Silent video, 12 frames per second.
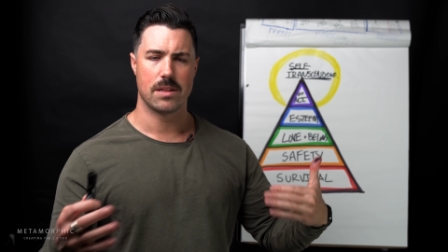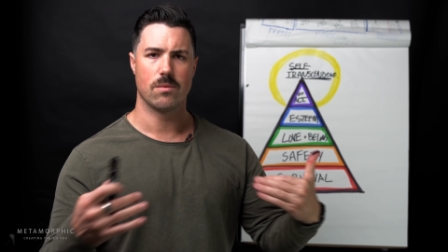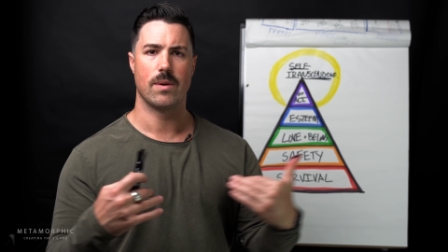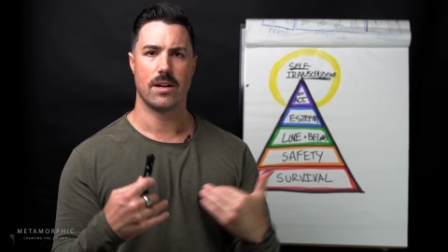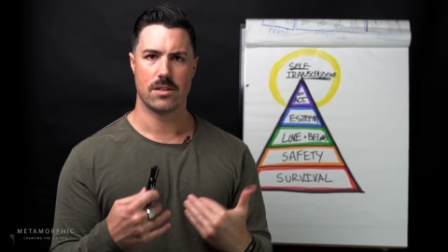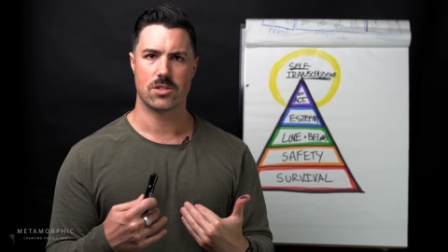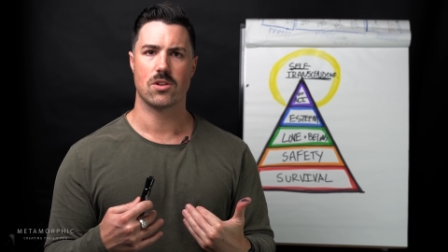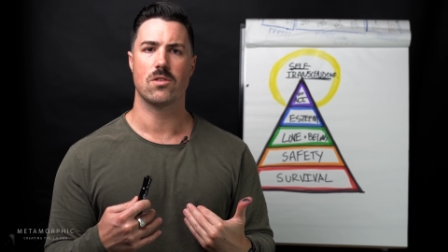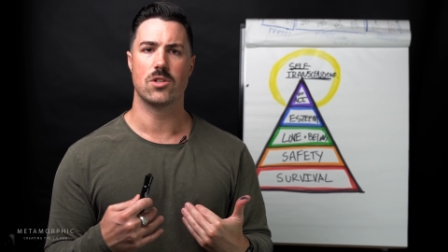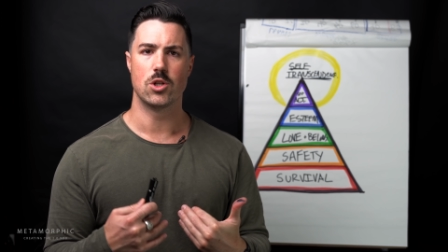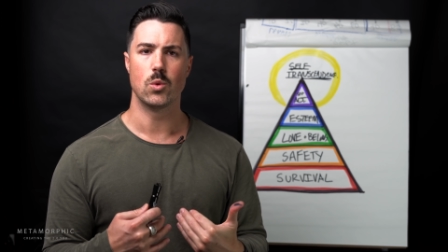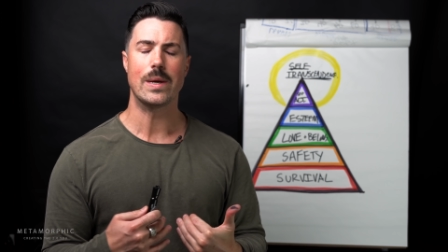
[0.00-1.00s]
They're ready to
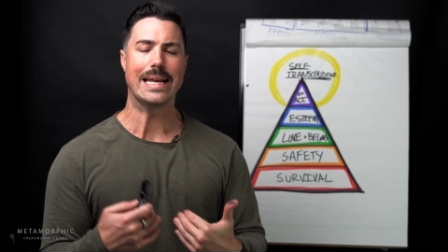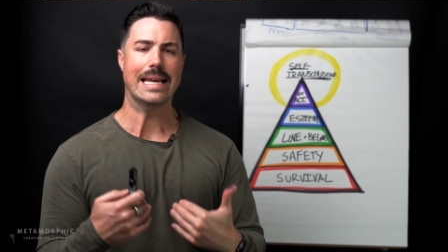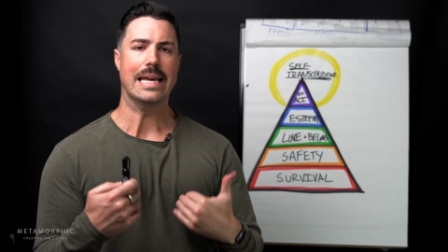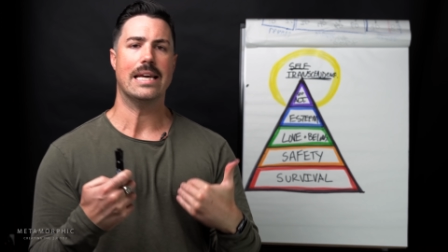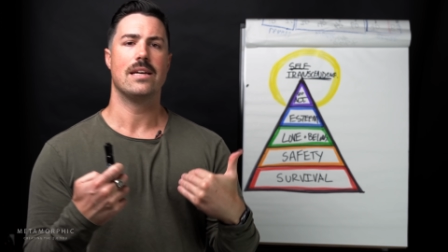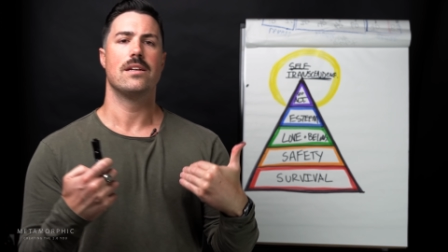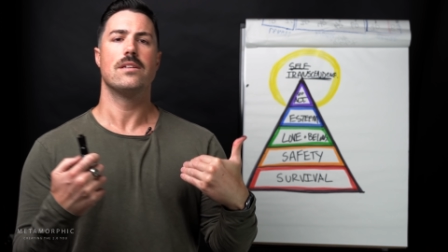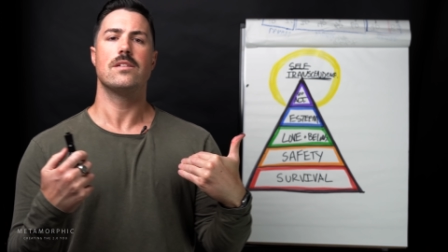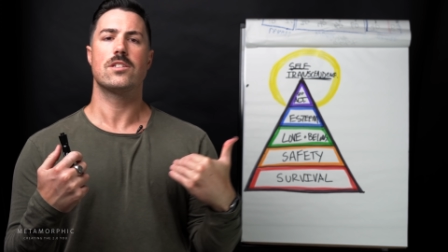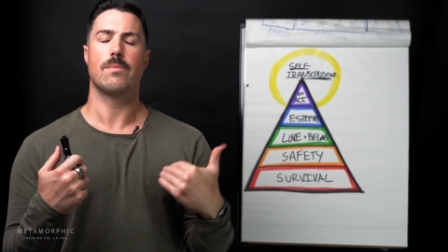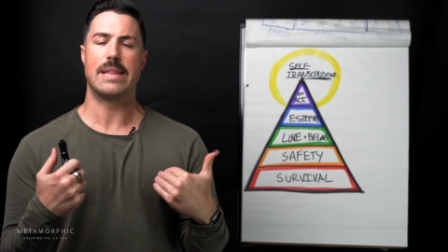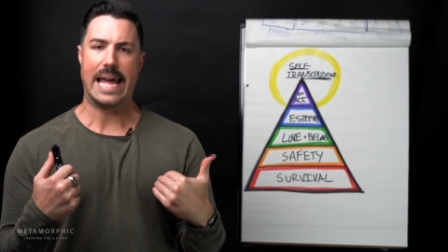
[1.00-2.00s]
start doing
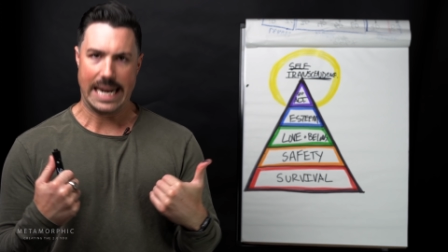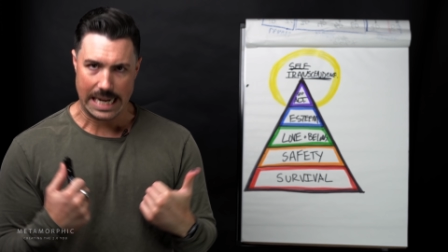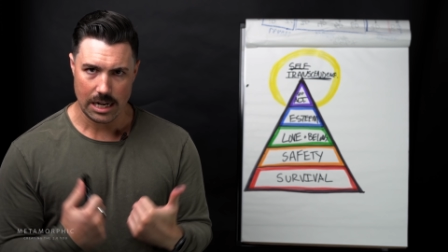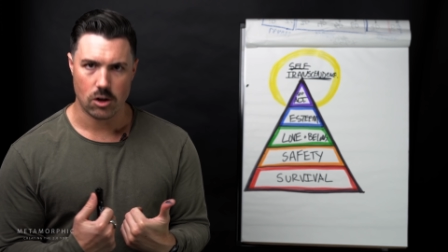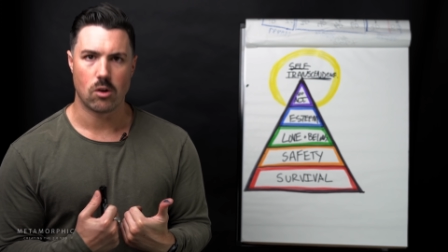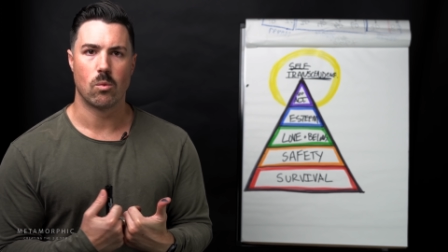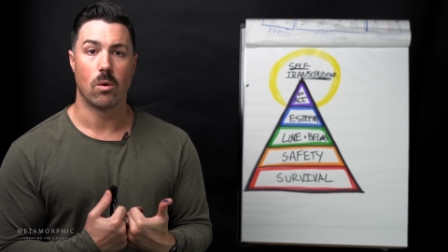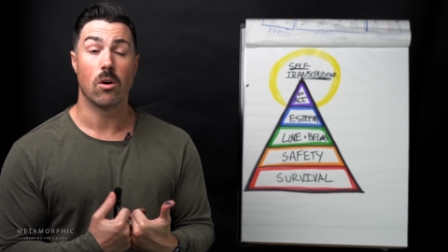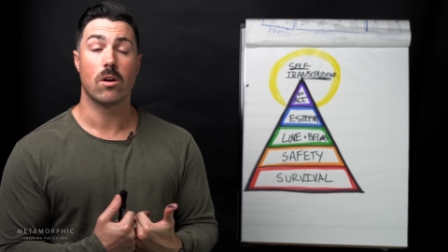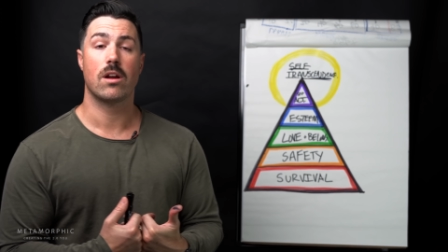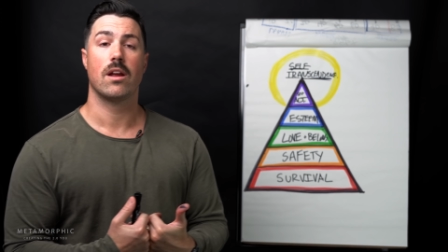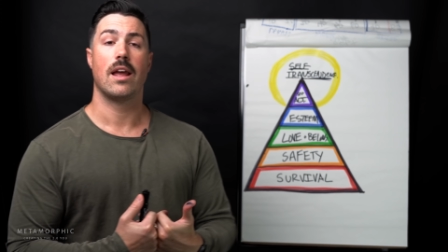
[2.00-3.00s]
some of that inner
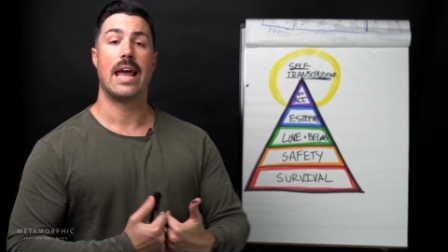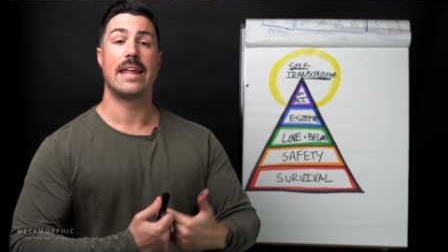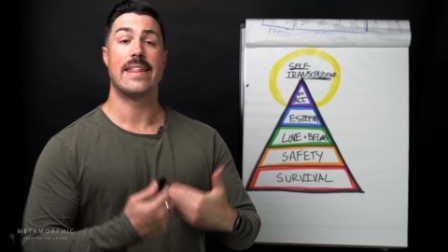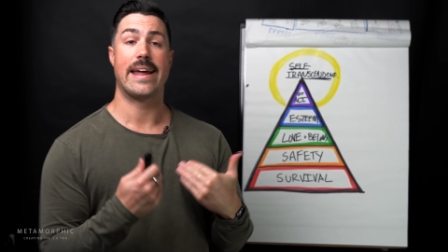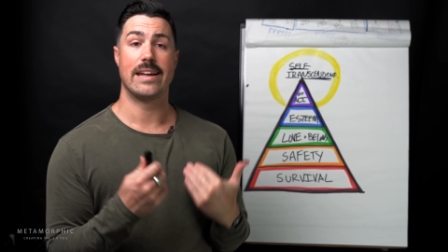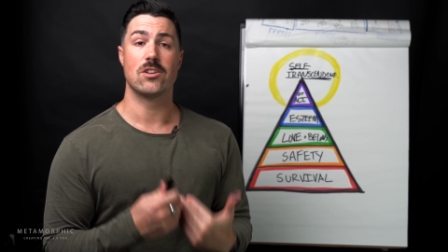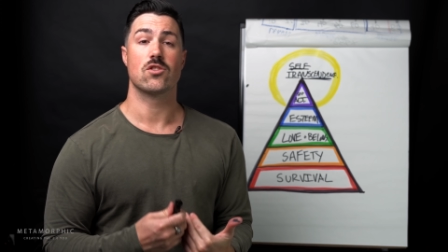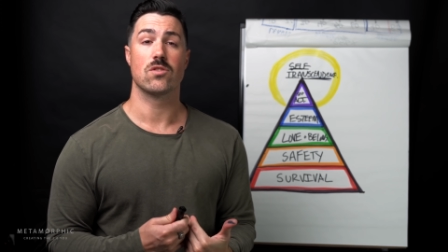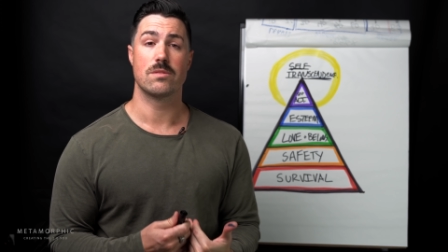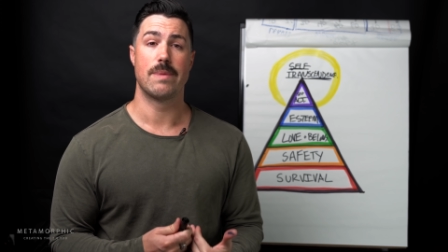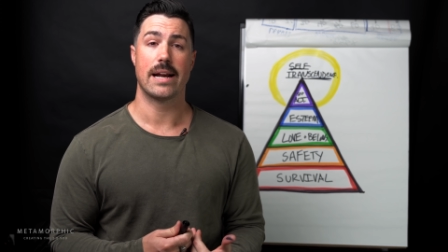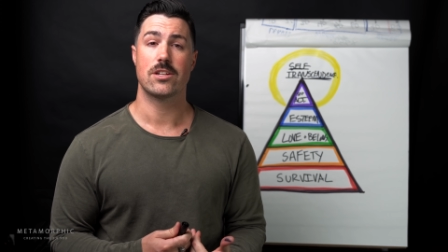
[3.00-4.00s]
work and that
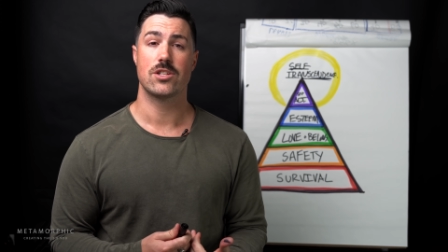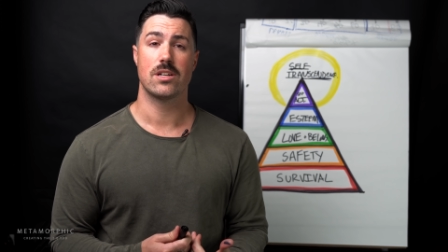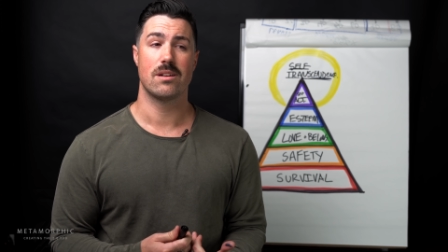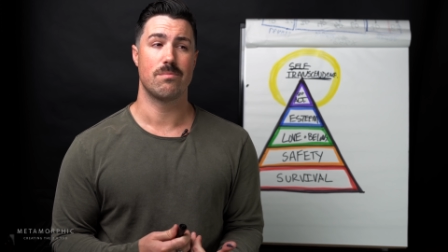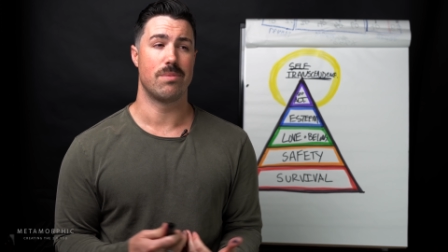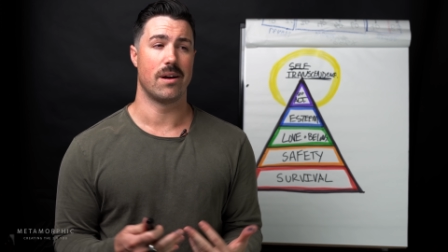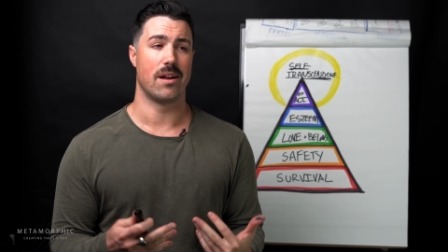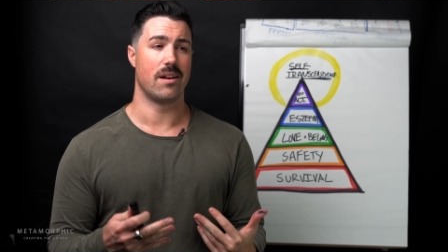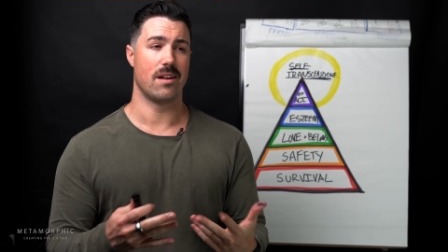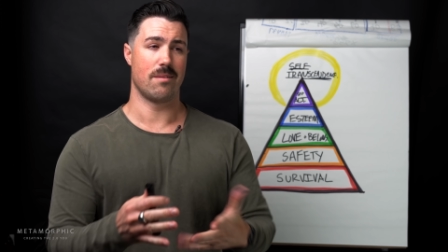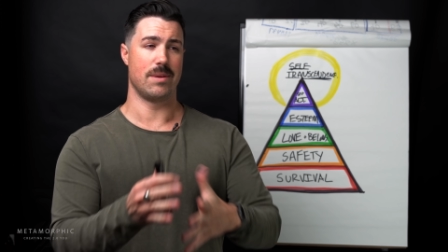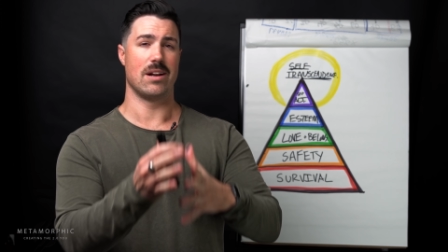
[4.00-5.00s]
introspection. But
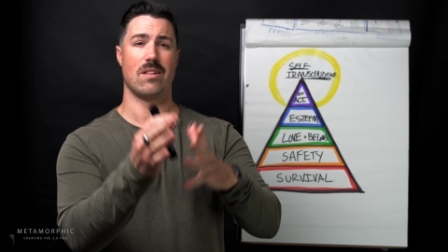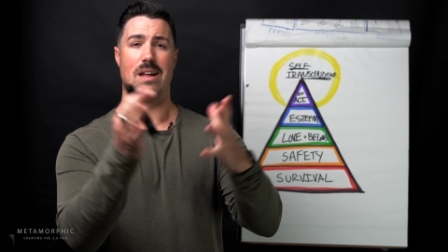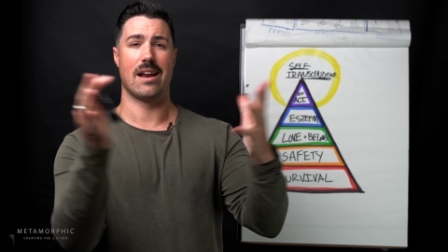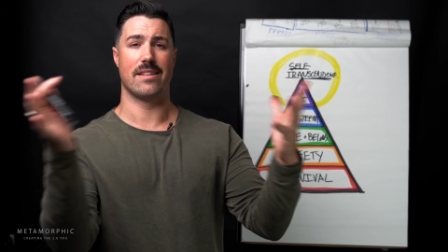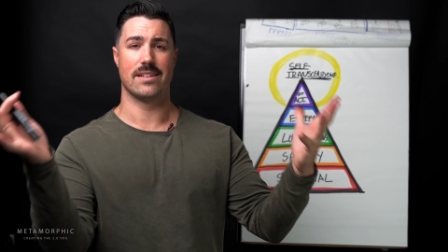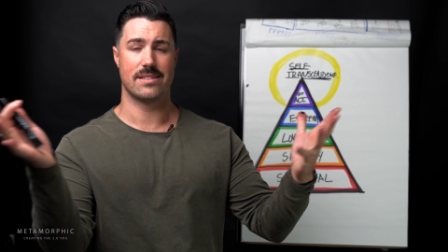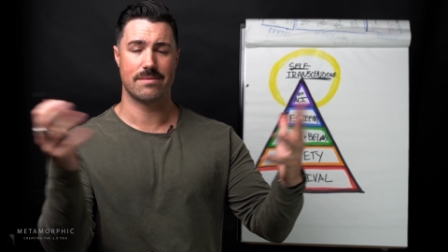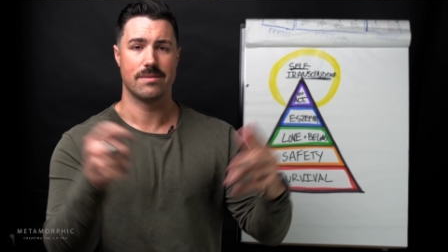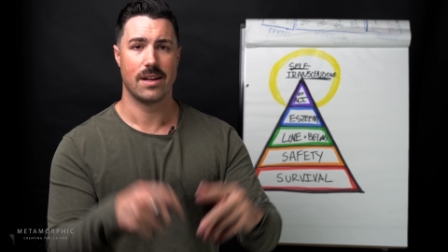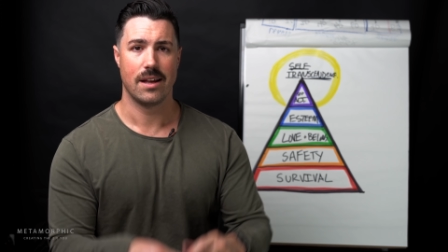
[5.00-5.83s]
I mean, a lot of this,